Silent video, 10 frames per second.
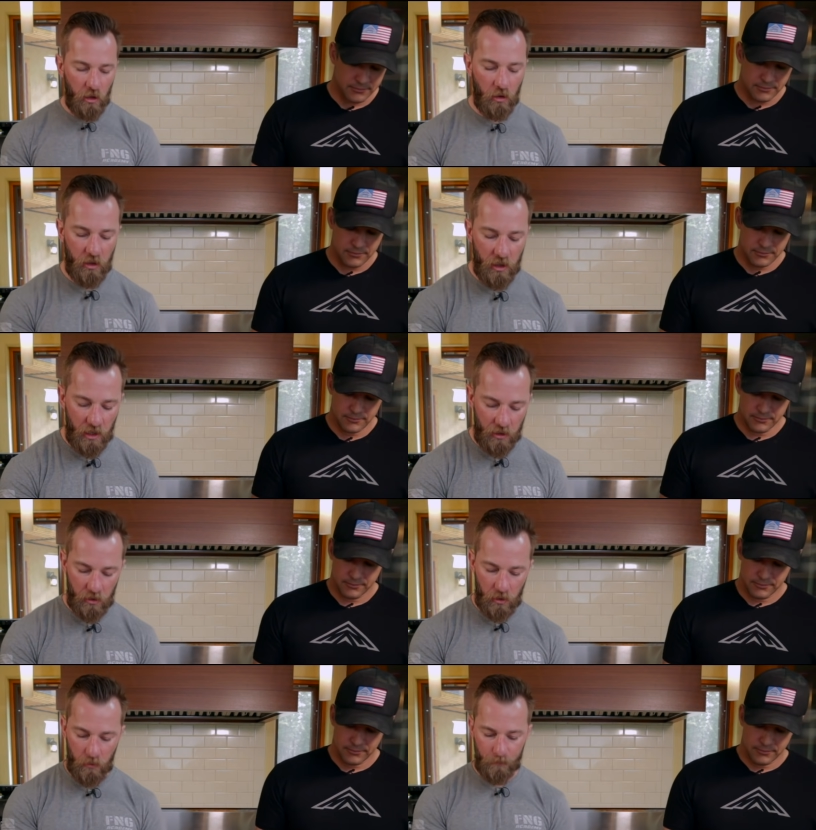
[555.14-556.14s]
Speaker 1: to go to the
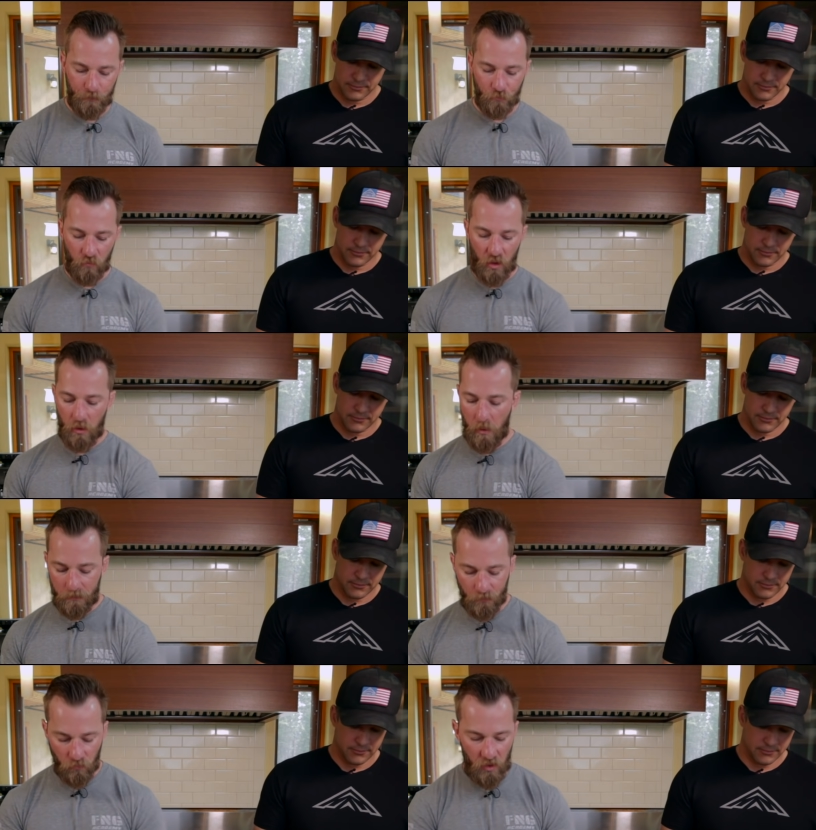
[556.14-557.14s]
dentist.
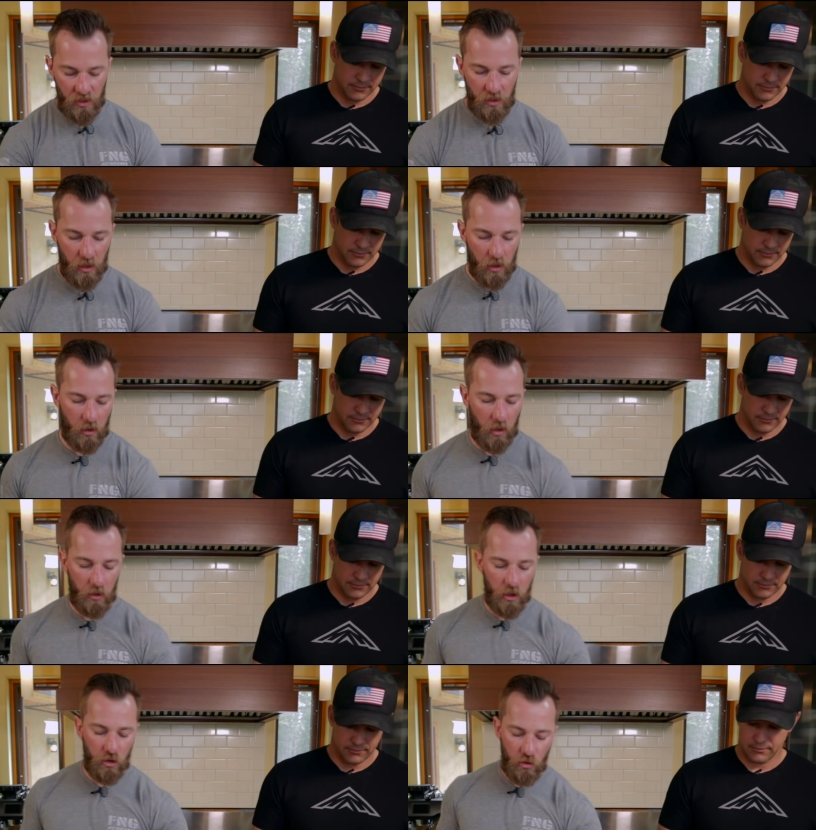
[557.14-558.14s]
These suck. All right,
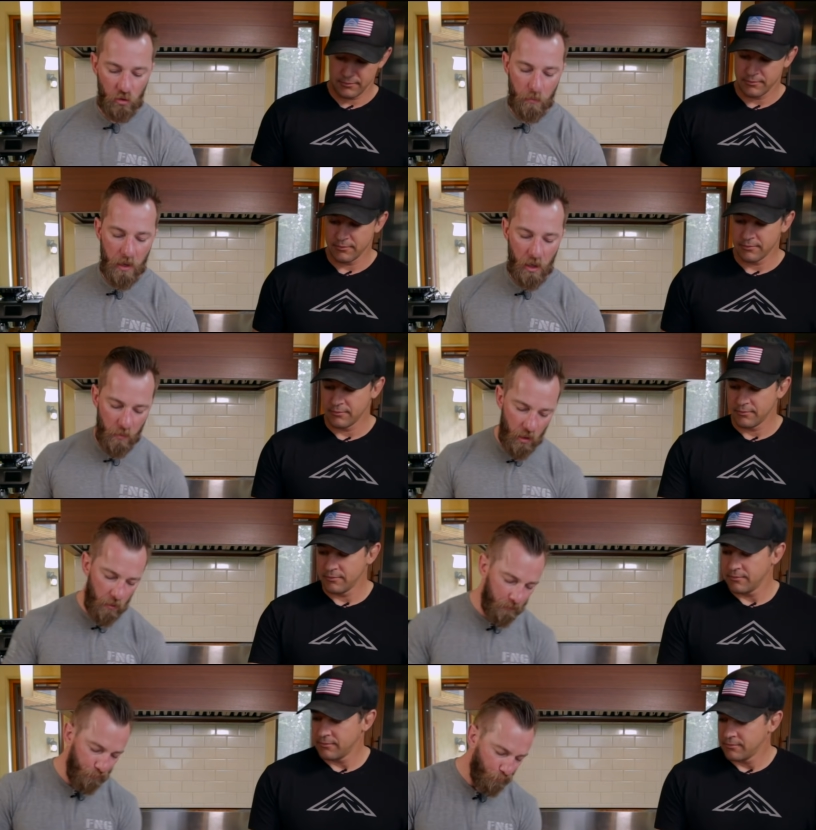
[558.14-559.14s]
let's do the main meal.